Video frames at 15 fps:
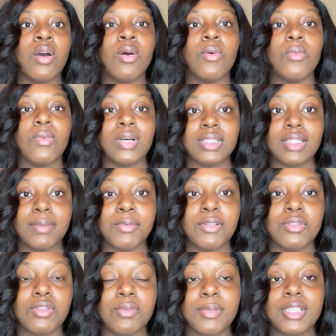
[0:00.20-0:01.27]
What's up,
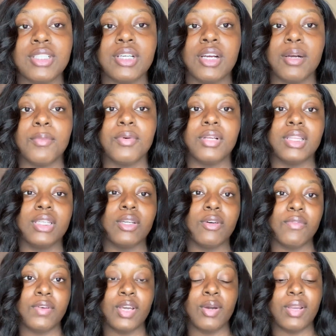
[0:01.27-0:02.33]
YouTube? It's your girl, Brooklyn
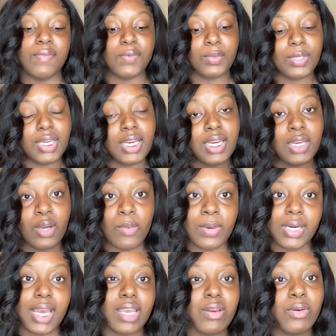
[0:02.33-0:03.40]
Novell. If you didn't know,
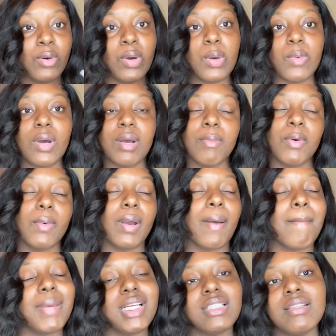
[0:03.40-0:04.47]
well, now you know, and welcome back
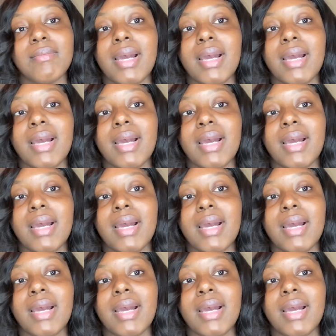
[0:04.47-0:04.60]
to my